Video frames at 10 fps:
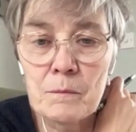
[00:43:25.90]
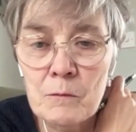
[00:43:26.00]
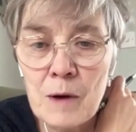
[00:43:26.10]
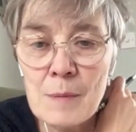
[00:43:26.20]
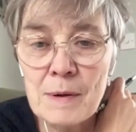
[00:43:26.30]

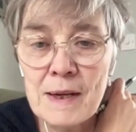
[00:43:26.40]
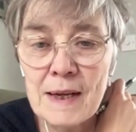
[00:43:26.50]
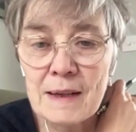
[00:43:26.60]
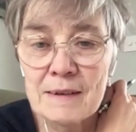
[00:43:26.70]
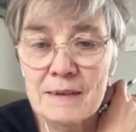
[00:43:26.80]

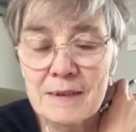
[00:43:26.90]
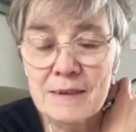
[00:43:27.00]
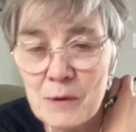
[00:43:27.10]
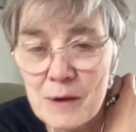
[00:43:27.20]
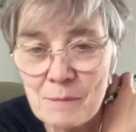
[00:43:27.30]
ripening.
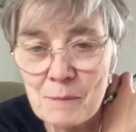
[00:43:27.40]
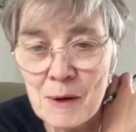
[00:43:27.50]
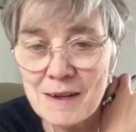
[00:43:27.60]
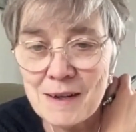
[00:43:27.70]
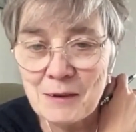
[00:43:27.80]
Sorry,
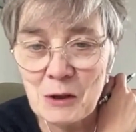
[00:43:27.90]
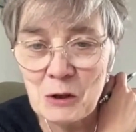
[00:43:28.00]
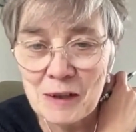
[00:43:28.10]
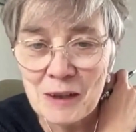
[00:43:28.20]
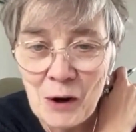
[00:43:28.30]
my eyes aren't so
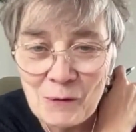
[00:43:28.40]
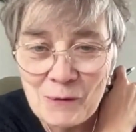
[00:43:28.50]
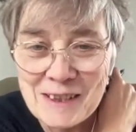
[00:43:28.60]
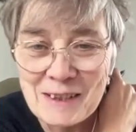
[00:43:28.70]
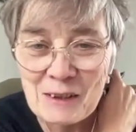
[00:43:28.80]
good. I can't
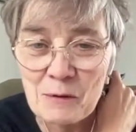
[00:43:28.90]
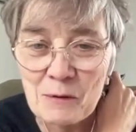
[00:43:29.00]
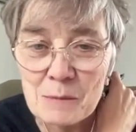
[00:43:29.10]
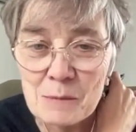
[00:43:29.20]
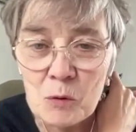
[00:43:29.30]
read this. It's
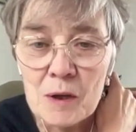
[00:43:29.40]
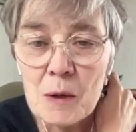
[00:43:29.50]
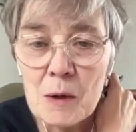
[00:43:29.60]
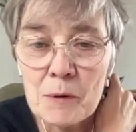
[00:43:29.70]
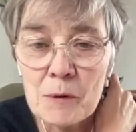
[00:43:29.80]
very small.
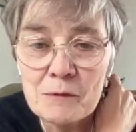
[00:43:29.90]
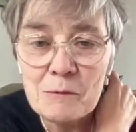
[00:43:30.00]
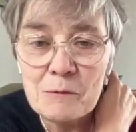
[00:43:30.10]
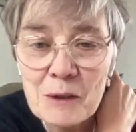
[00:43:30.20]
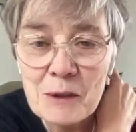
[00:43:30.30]
But
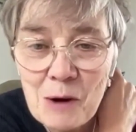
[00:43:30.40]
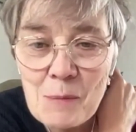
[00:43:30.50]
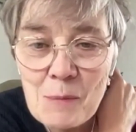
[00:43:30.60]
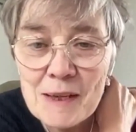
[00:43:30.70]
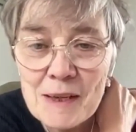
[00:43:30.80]

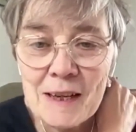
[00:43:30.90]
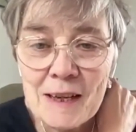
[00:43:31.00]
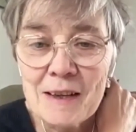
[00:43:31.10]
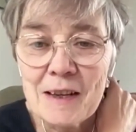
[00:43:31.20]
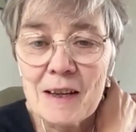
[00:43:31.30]
ripening,
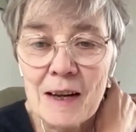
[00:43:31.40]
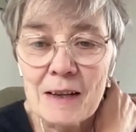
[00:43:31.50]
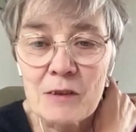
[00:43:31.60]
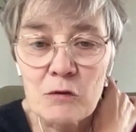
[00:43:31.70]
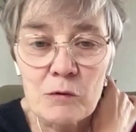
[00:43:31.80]

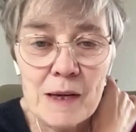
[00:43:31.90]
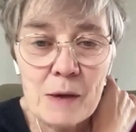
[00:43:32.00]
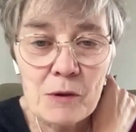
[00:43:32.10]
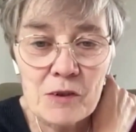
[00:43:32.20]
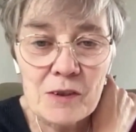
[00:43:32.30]
like the
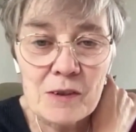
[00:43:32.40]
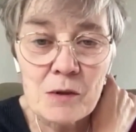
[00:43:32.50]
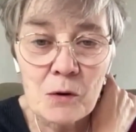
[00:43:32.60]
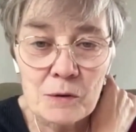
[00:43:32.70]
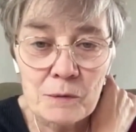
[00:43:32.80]
tree which does
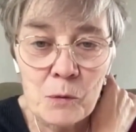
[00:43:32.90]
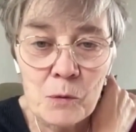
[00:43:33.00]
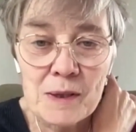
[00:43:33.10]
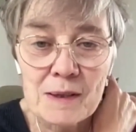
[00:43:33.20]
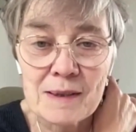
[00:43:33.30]
not
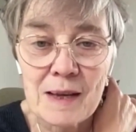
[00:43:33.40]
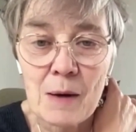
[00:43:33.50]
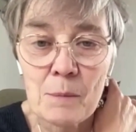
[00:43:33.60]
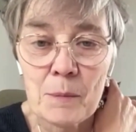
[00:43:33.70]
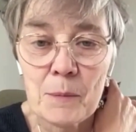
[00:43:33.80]
force its
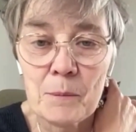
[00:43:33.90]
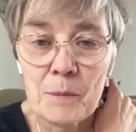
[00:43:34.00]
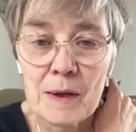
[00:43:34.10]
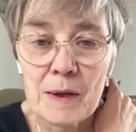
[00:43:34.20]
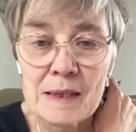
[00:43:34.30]
sap
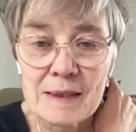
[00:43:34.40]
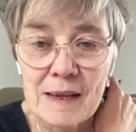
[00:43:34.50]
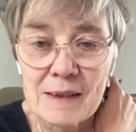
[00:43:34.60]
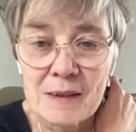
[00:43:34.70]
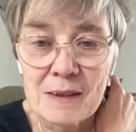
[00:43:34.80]
and
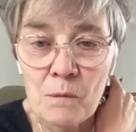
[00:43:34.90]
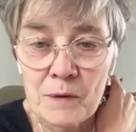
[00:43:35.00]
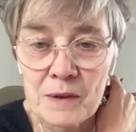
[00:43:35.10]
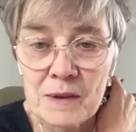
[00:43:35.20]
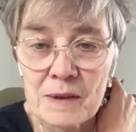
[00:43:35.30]
stands
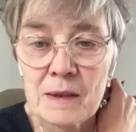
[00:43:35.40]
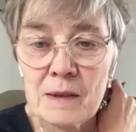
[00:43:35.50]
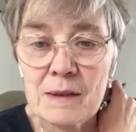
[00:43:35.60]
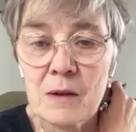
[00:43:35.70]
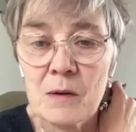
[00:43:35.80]
confident in
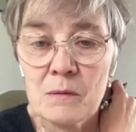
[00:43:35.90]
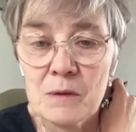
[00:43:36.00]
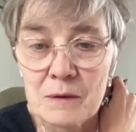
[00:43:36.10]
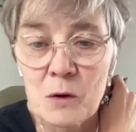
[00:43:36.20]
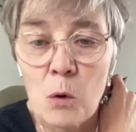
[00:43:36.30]
the
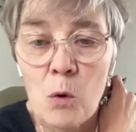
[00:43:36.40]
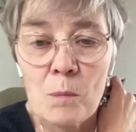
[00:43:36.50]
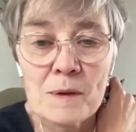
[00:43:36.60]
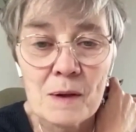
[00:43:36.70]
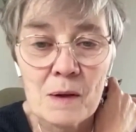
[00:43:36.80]

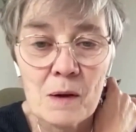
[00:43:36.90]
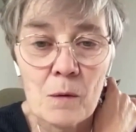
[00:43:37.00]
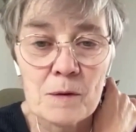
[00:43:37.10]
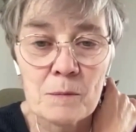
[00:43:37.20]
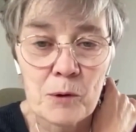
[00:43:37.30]
storms
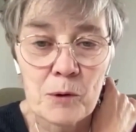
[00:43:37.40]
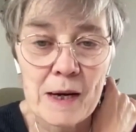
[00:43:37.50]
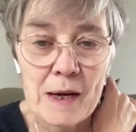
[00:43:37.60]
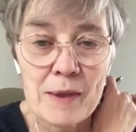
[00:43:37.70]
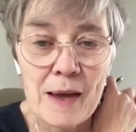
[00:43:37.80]
of
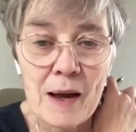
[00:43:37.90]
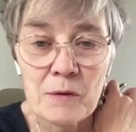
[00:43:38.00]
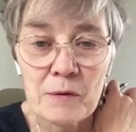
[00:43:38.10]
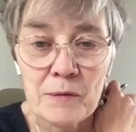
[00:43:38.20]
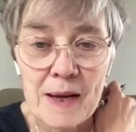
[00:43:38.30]
spring
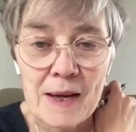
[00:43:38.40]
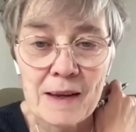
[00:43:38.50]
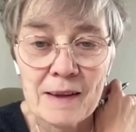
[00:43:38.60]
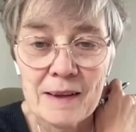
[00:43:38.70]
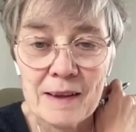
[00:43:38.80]
without
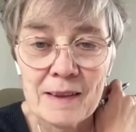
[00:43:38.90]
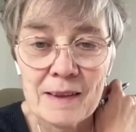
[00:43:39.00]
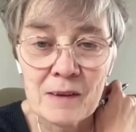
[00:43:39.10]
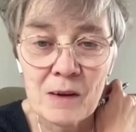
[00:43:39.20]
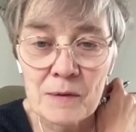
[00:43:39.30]
fear
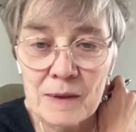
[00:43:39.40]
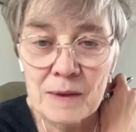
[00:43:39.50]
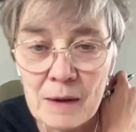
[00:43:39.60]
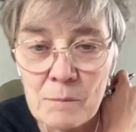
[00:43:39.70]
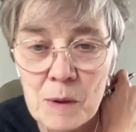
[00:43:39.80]
that after
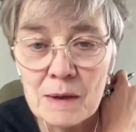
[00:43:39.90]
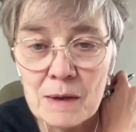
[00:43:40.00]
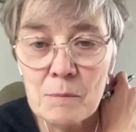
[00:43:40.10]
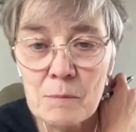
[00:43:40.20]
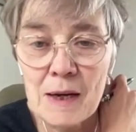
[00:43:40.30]
them
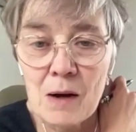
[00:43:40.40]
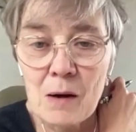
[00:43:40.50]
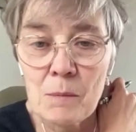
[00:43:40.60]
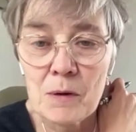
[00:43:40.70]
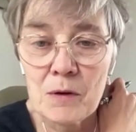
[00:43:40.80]
may
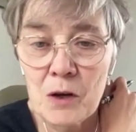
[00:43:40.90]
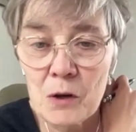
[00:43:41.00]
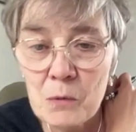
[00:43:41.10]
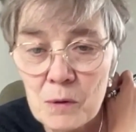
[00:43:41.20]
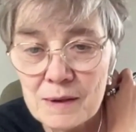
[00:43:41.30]
come
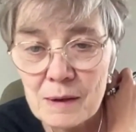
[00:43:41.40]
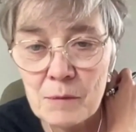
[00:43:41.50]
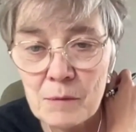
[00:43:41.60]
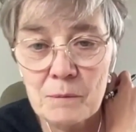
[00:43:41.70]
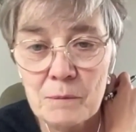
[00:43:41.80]
no
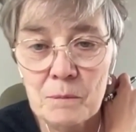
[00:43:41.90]
summer.